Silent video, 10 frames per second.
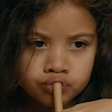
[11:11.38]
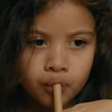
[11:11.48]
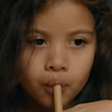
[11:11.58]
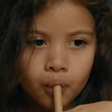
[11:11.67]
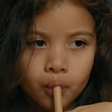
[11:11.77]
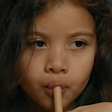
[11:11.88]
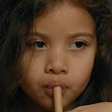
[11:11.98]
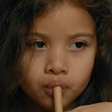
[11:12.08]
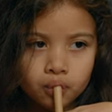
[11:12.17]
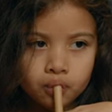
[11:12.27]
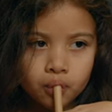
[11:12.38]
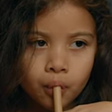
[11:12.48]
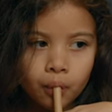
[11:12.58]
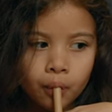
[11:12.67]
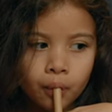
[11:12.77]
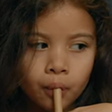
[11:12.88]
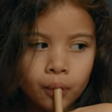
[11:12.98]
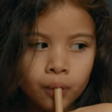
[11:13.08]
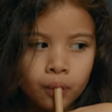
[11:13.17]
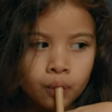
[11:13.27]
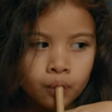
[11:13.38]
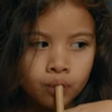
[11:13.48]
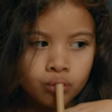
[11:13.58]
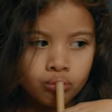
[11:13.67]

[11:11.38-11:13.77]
(not speaking)